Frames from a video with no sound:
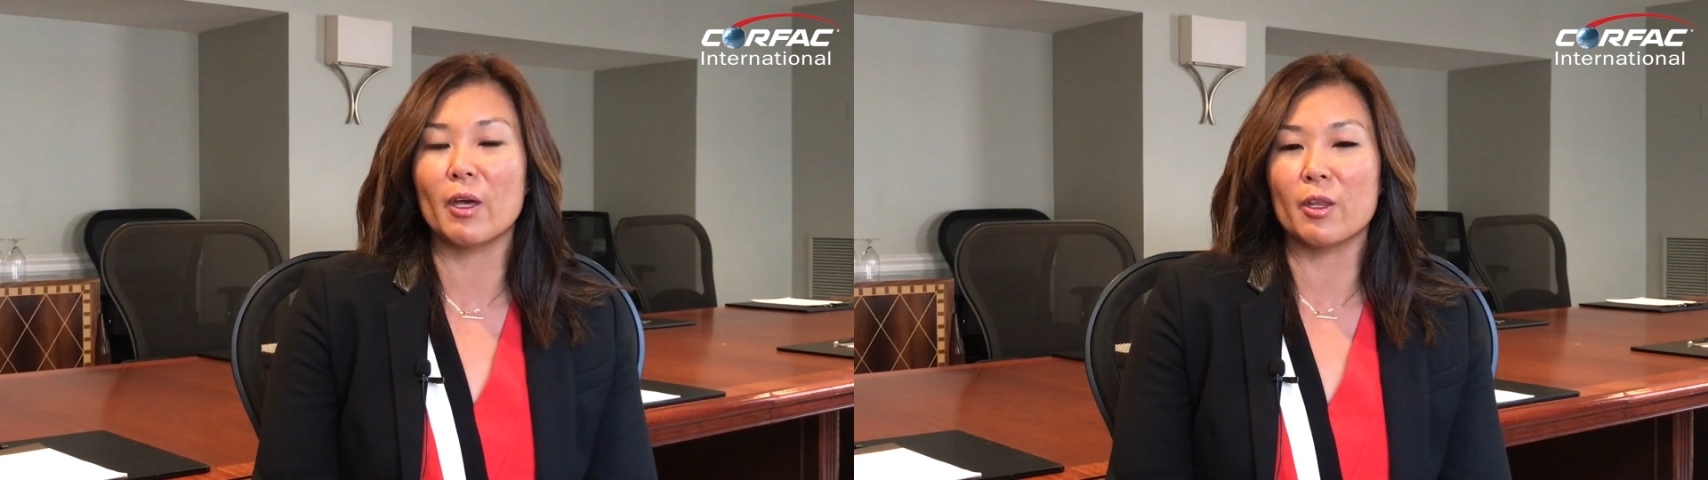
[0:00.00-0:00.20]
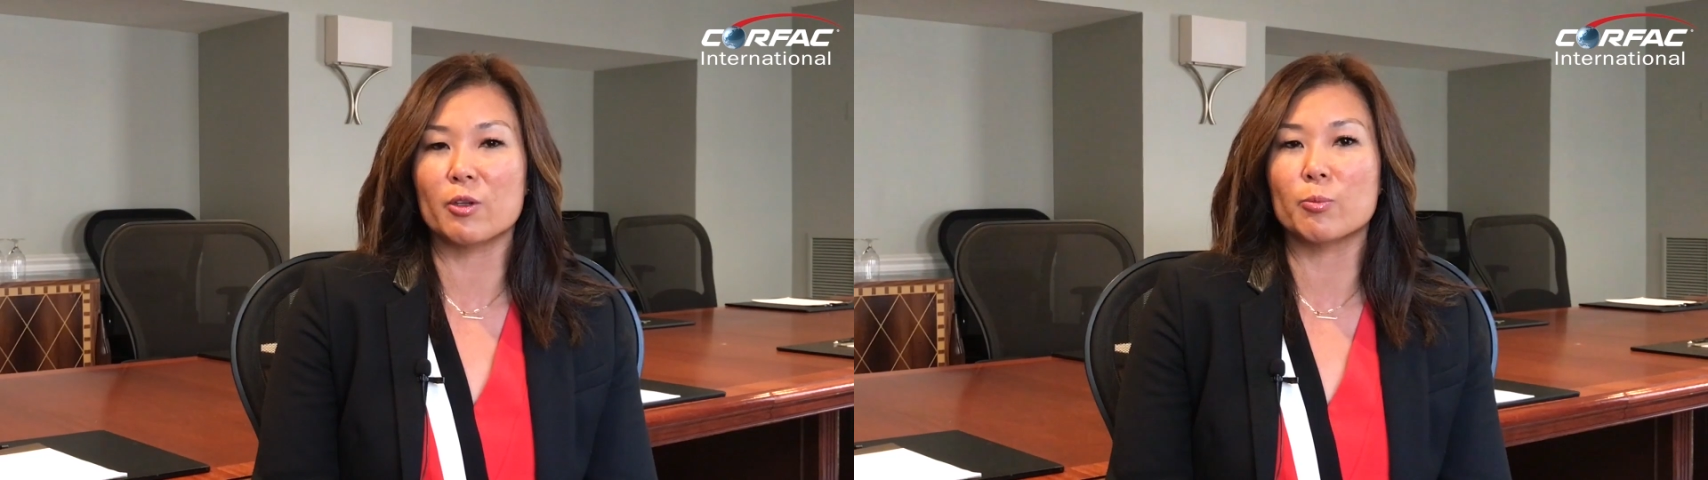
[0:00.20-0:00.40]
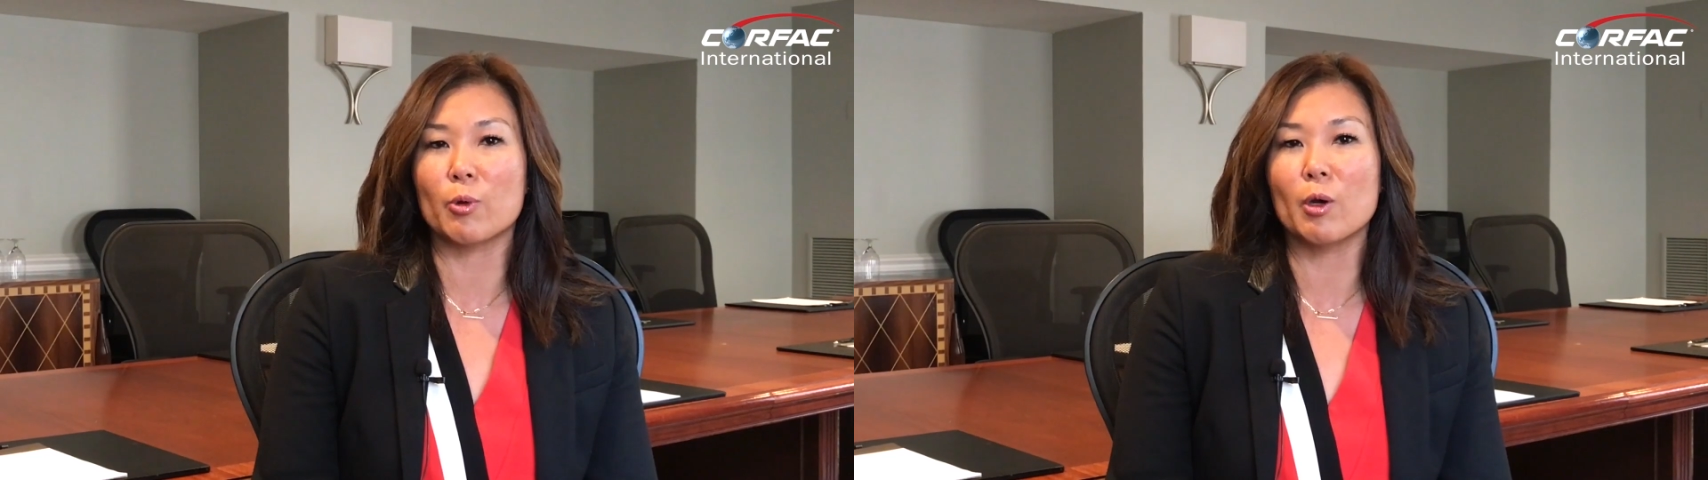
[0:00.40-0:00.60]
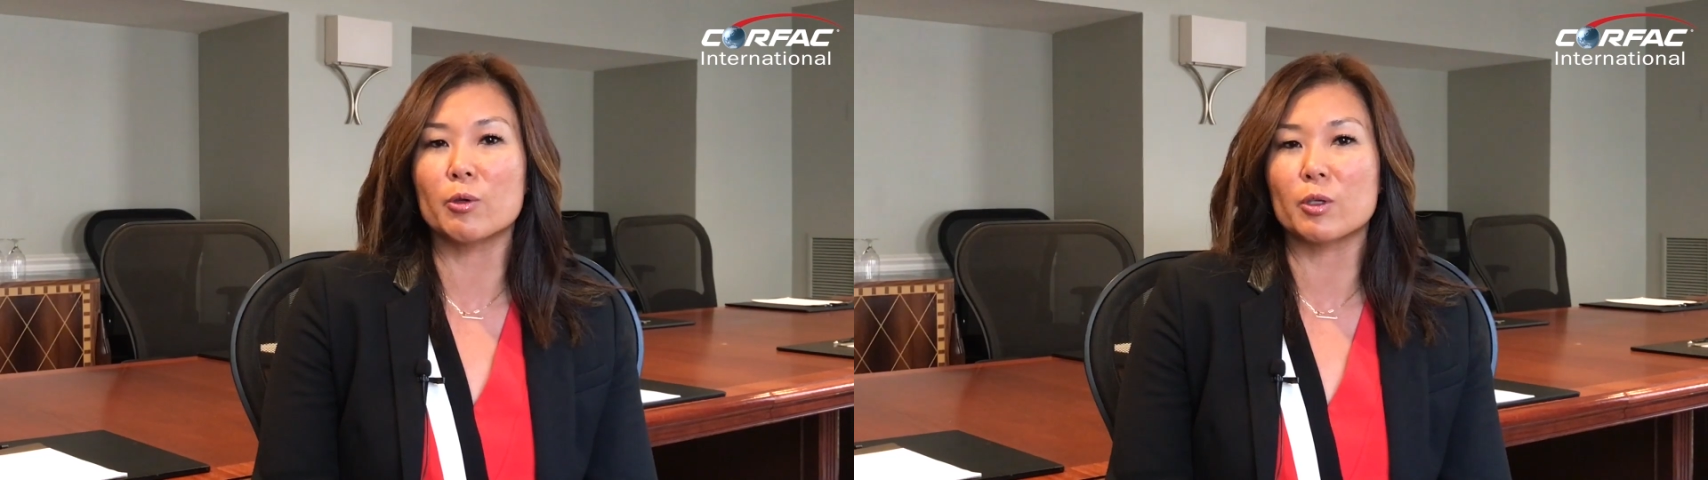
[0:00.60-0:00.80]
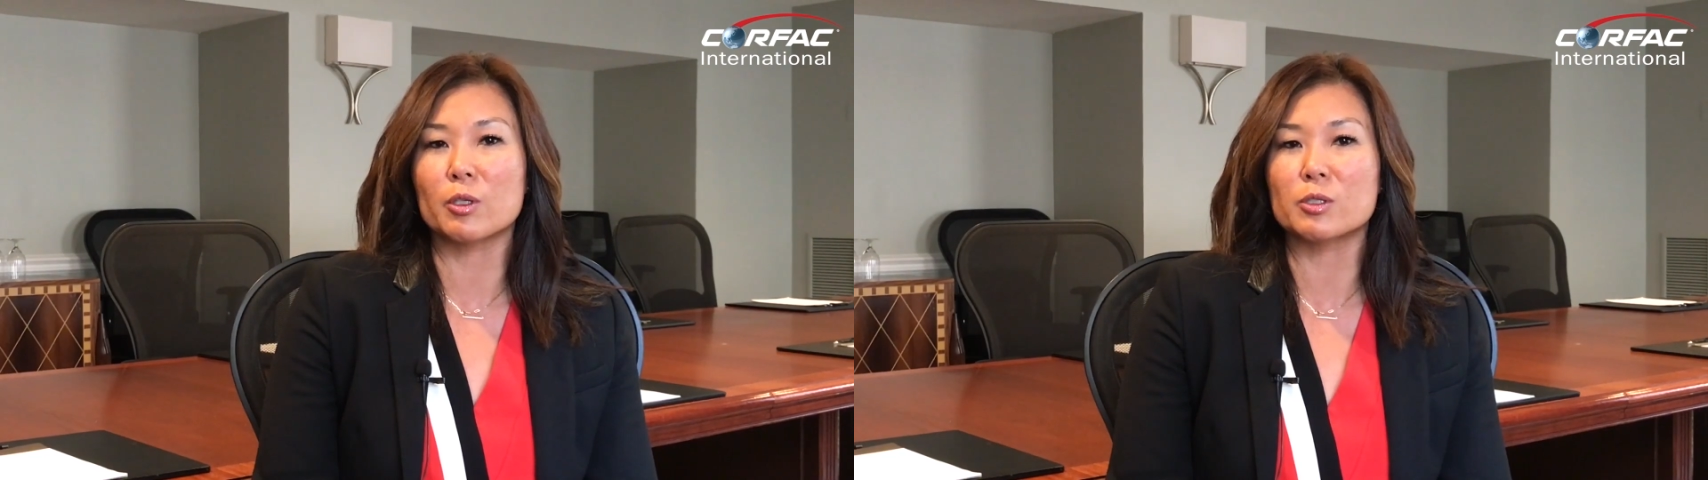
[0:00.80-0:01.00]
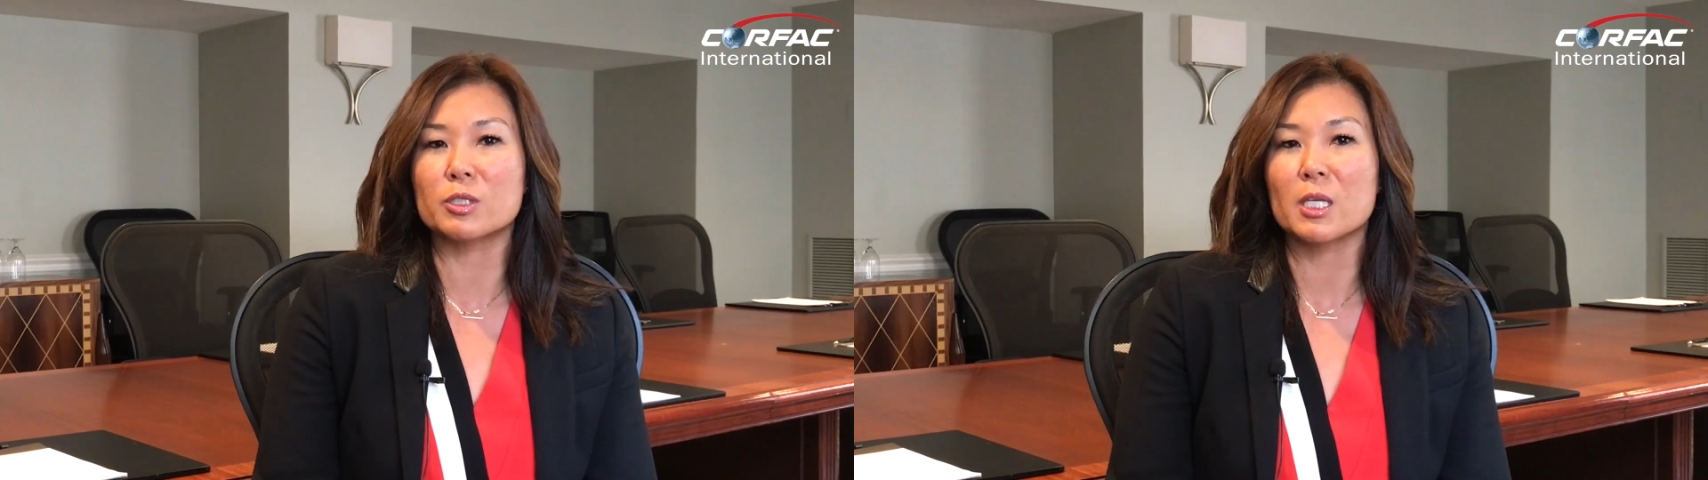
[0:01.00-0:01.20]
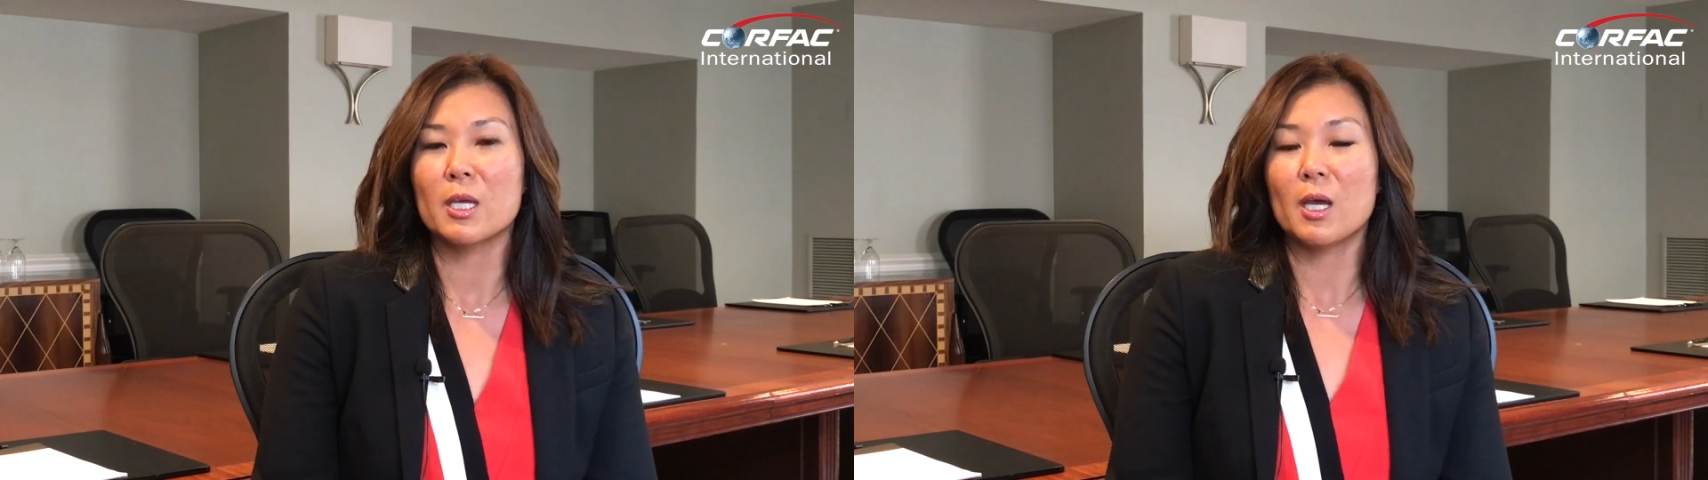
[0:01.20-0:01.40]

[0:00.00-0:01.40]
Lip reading: other brokers